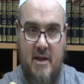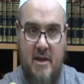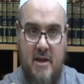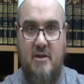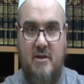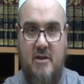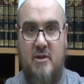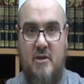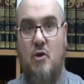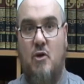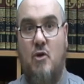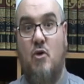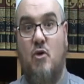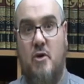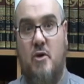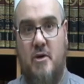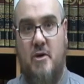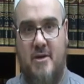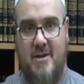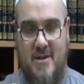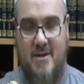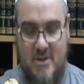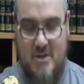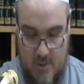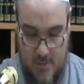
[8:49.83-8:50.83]
the Lord
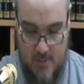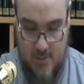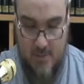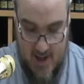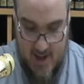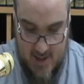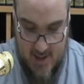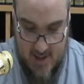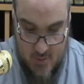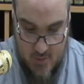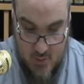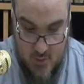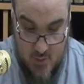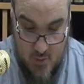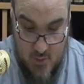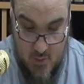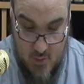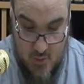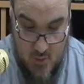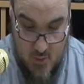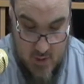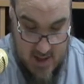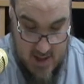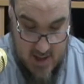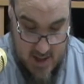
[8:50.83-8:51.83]
subhanahu
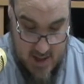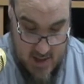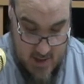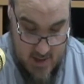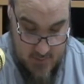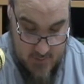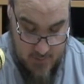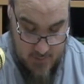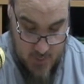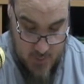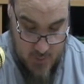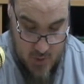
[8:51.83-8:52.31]
wa ta'ala.